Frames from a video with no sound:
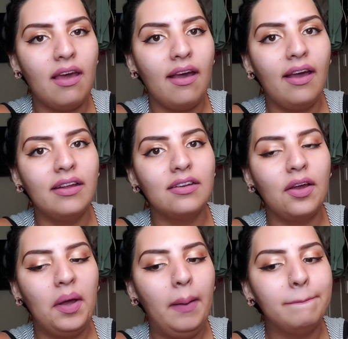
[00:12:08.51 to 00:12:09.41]
and
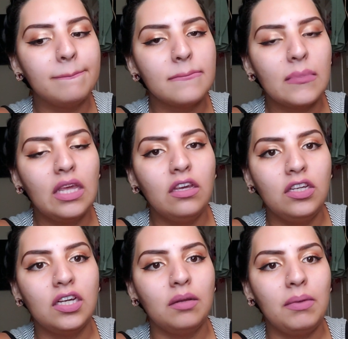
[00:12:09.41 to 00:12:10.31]

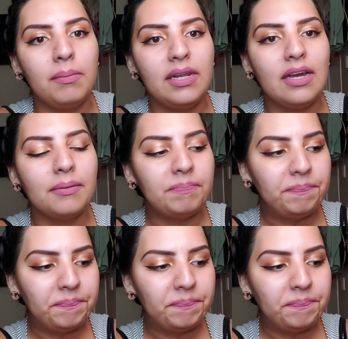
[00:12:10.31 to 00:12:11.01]
you're gonna meet my dad.